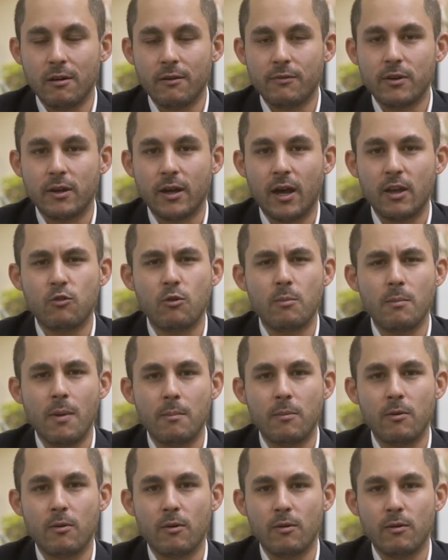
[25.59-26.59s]
if you guys
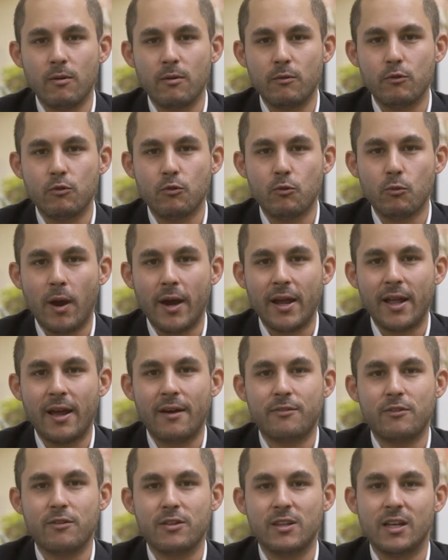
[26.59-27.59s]
remember, it was right
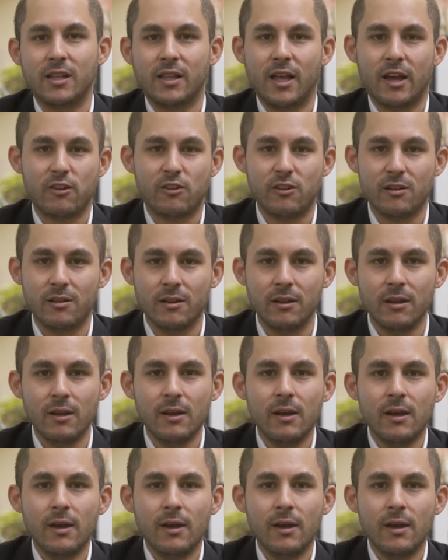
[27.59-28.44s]
after the election.